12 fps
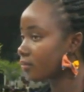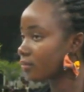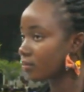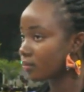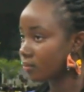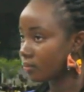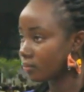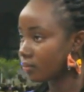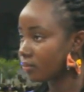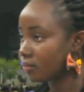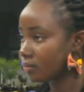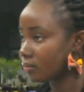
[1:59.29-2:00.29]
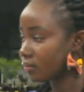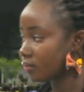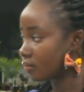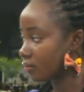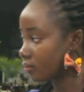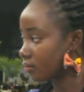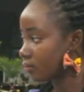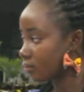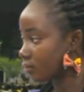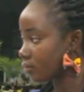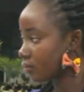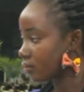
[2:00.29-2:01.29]

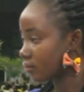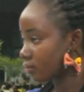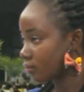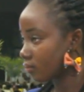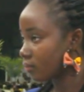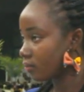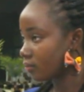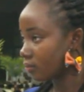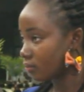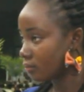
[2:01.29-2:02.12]
[no speech]